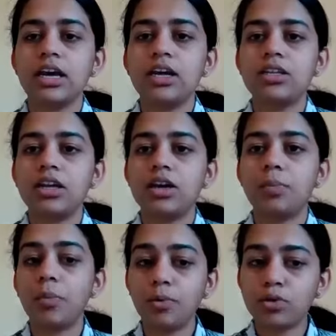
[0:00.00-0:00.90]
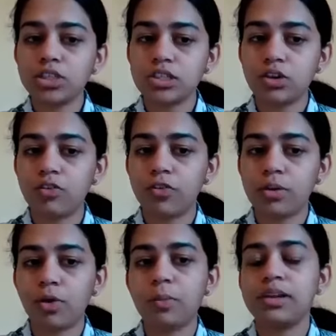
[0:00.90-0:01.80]
the proportion of a
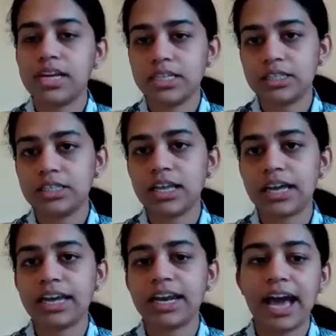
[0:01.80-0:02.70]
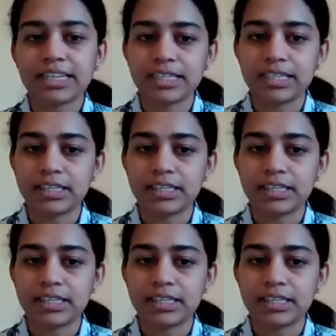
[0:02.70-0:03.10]
population that can access